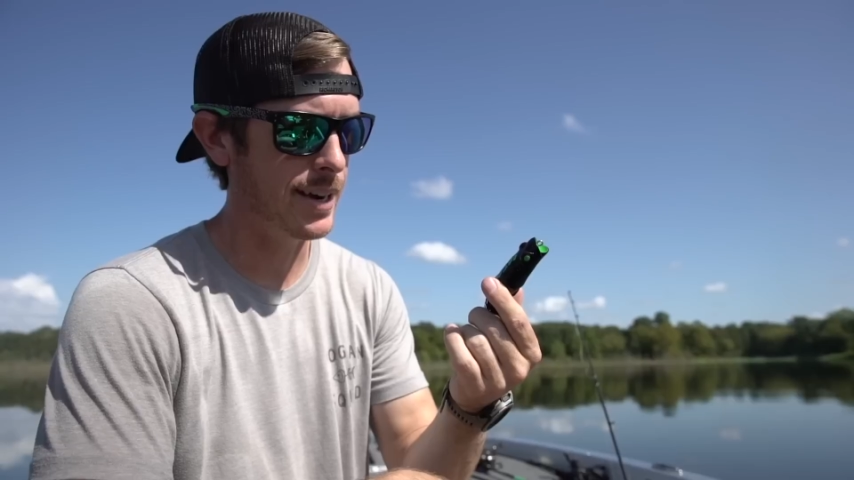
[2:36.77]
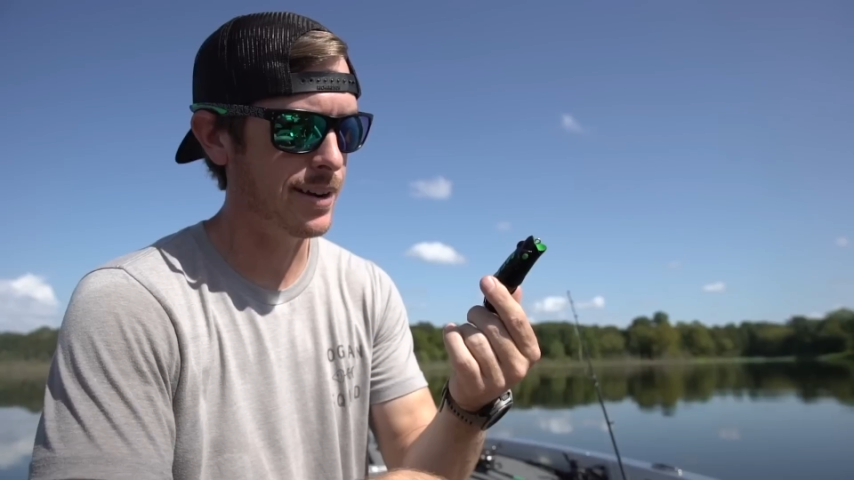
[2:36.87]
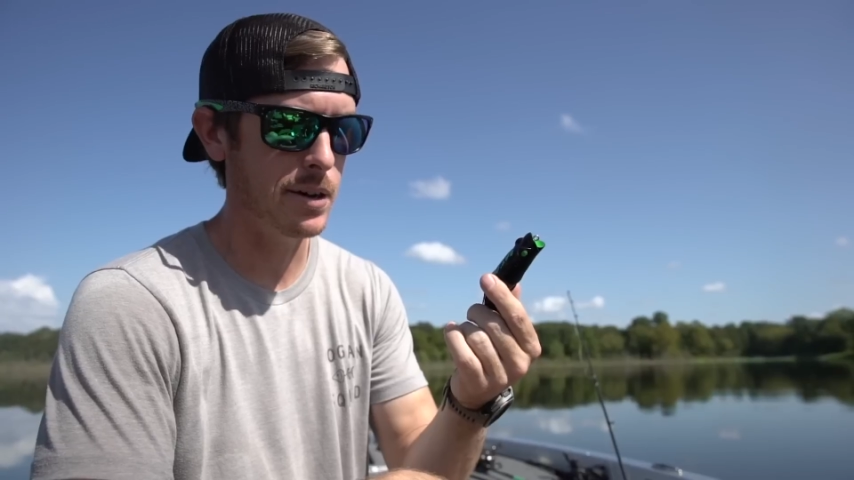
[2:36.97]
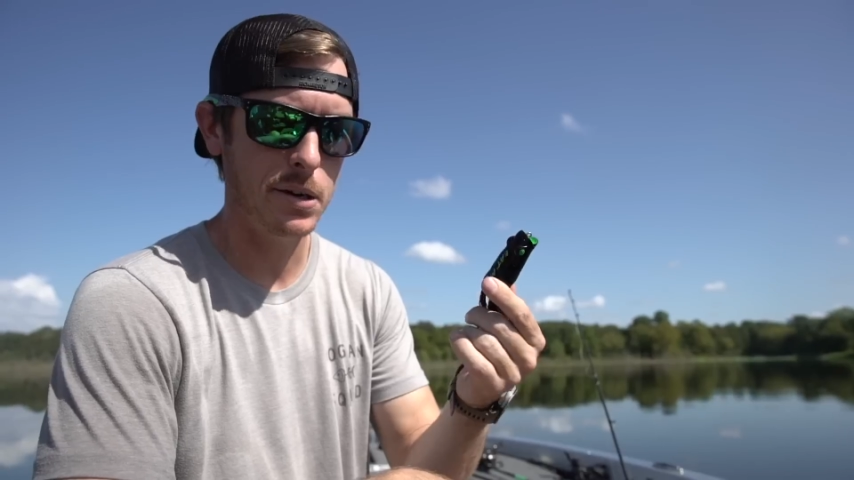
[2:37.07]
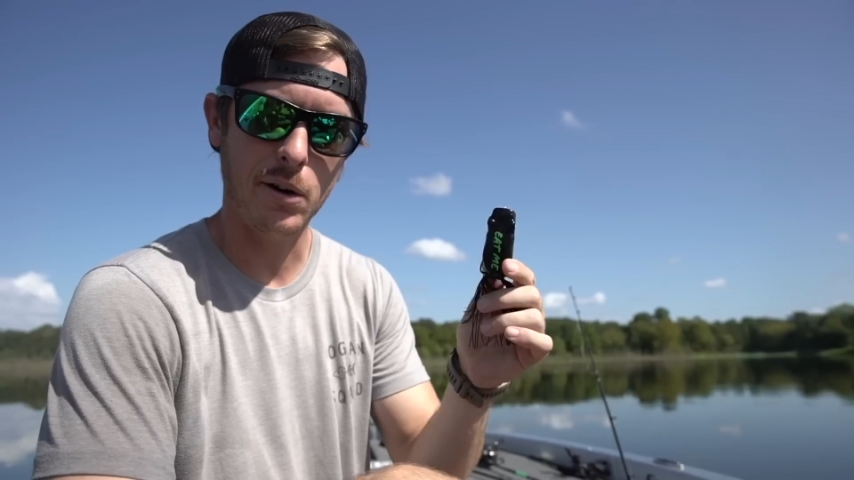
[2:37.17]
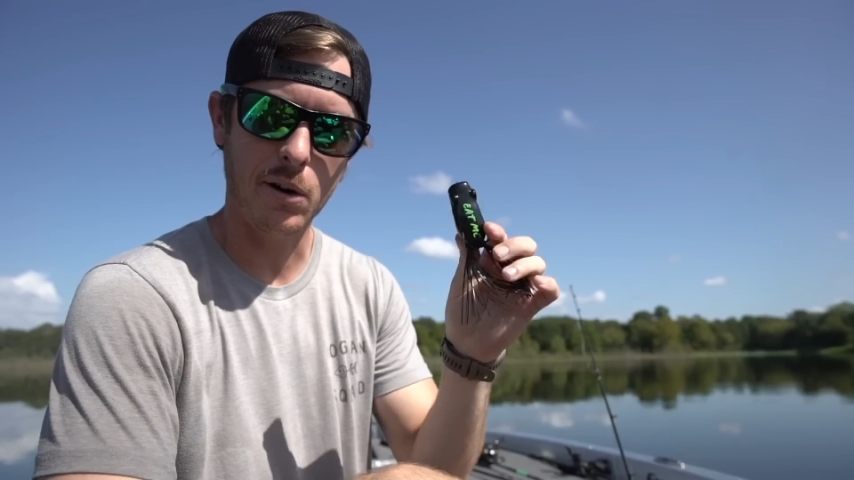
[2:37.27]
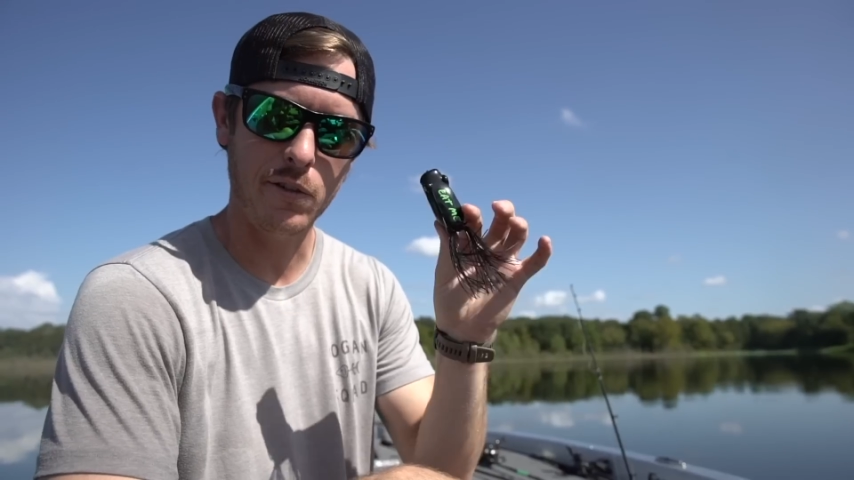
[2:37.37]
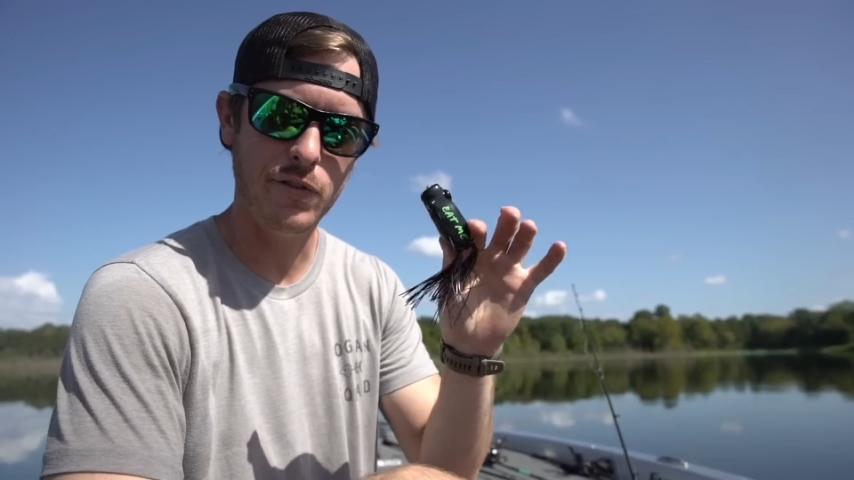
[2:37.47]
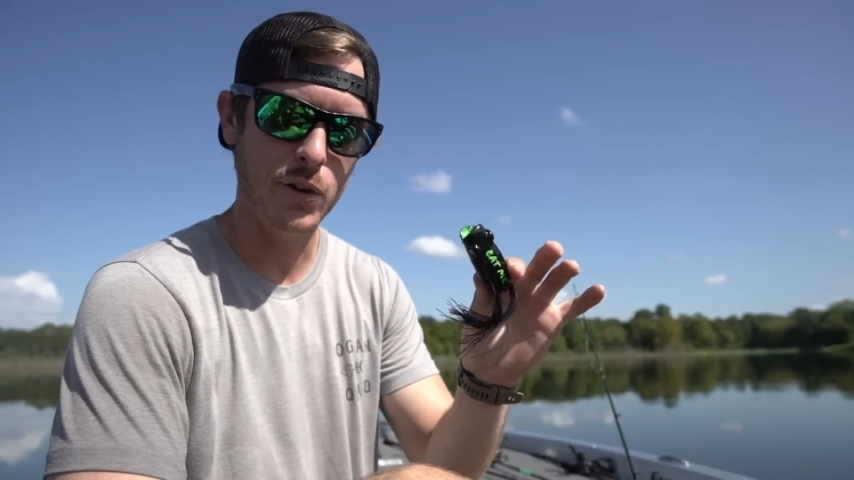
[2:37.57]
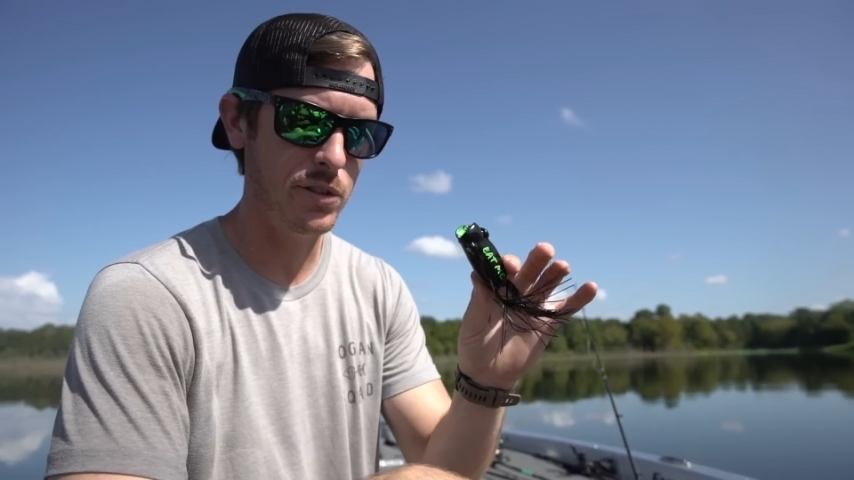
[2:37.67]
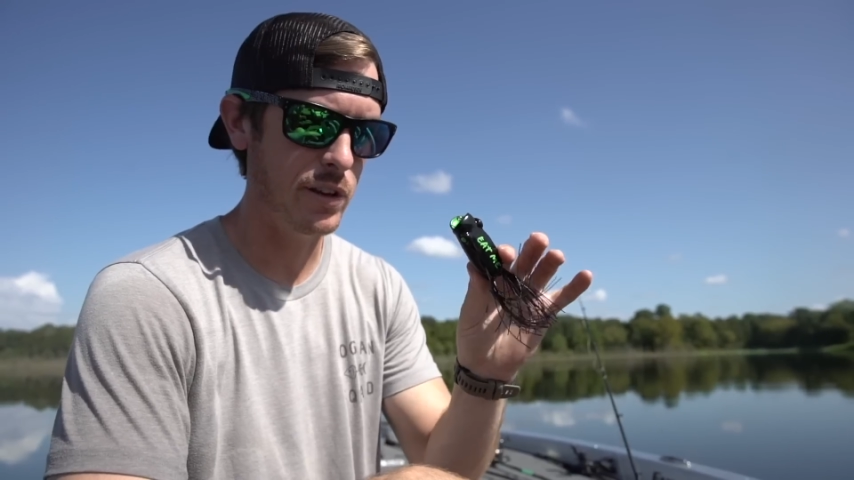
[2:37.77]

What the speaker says: on our Filthy